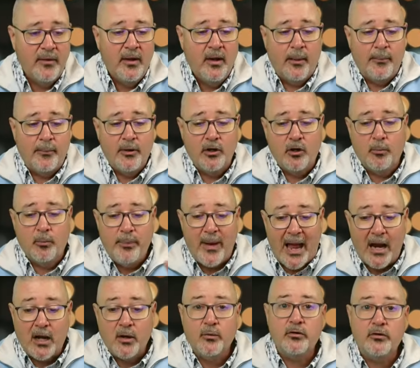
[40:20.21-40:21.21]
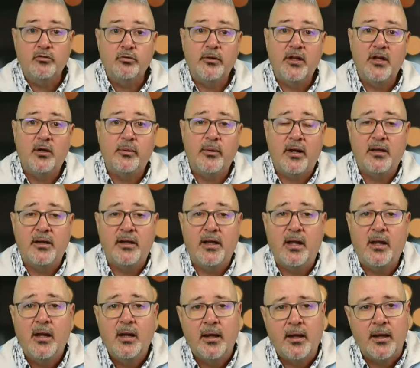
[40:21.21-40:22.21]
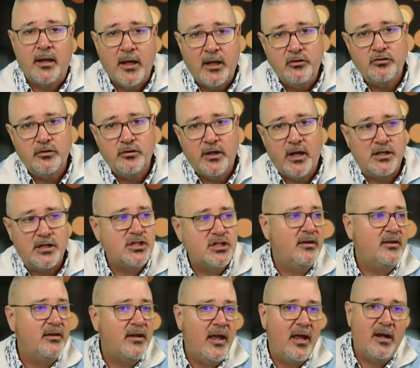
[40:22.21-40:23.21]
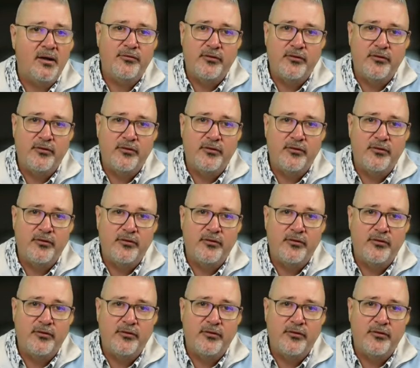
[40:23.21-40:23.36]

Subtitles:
I'm going to go backwards really quickly in case you're catching at the end.